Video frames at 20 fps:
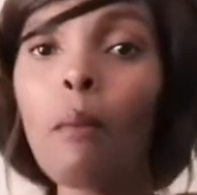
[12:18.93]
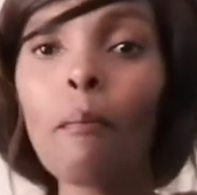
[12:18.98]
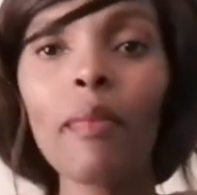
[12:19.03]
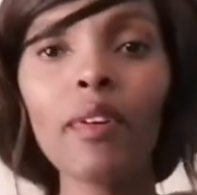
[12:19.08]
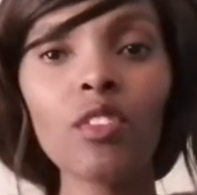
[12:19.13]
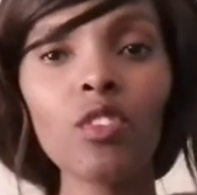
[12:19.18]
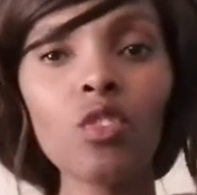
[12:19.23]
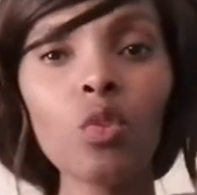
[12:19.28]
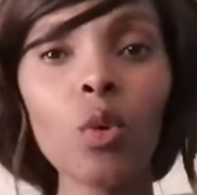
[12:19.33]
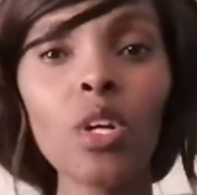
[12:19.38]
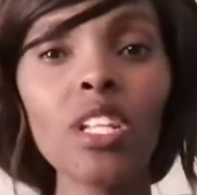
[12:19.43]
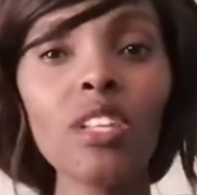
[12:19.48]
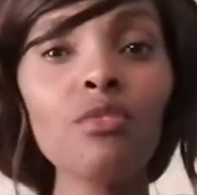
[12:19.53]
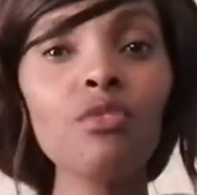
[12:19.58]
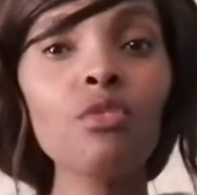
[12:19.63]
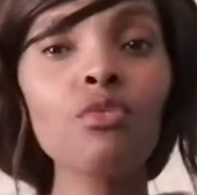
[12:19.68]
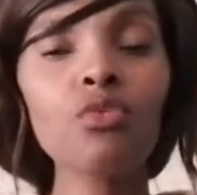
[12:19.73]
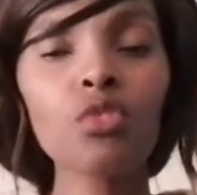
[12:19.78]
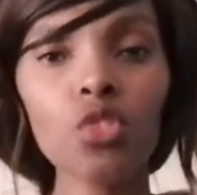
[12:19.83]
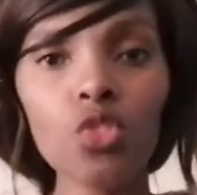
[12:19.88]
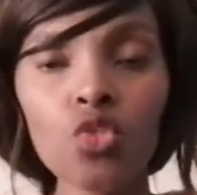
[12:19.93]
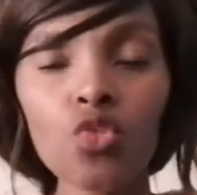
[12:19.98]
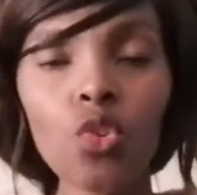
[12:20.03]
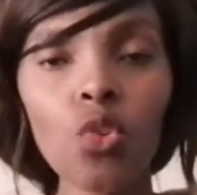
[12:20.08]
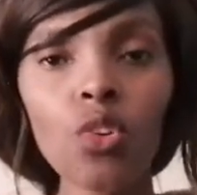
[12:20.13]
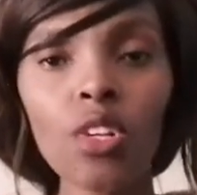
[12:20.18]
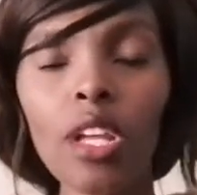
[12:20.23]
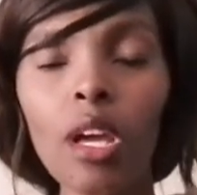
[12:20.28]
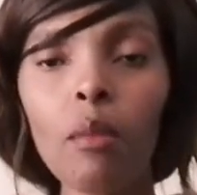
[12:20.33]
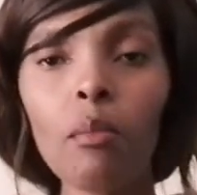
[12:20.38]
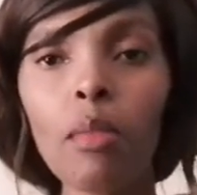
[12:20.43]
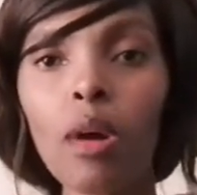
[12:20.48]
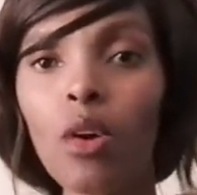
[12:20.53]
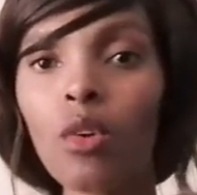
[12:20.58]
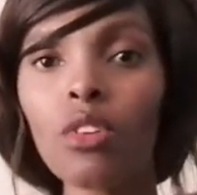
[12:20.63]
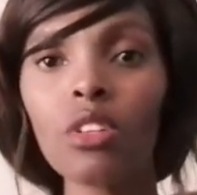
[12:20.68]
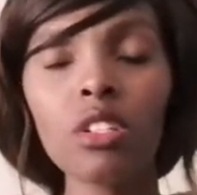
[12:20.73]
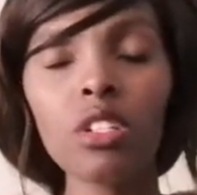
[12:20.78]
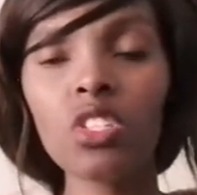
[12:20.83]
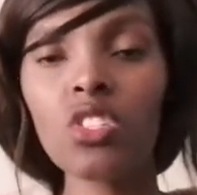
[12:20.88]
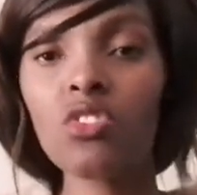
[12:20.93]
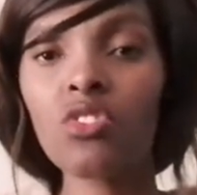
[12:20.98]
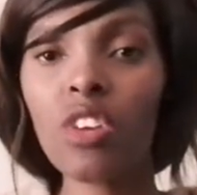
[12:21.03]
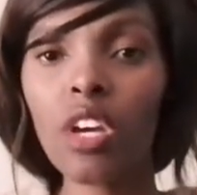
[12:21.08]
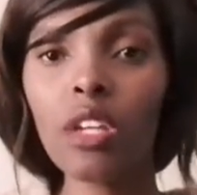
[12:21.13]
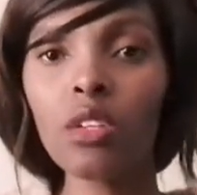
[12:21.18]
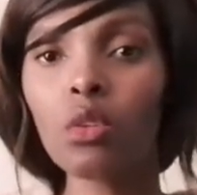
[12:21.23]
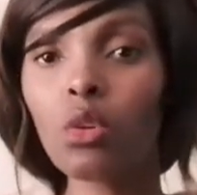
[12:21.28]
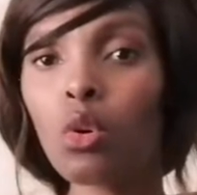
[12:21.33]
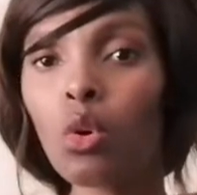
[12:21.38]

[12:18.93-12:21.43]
but you know what, if you feel strongly about it, it's fine,